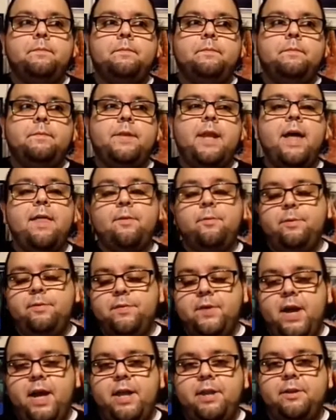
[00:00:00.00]
Now that
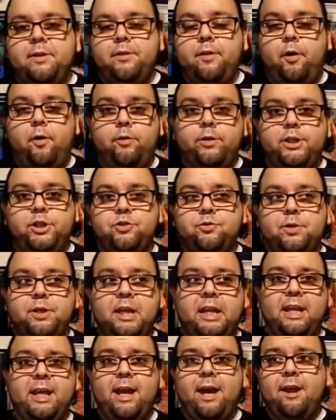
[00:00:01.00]
we've gotten the Holy
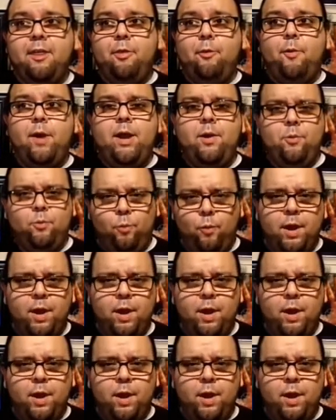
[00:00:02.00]
Trinity out of the way,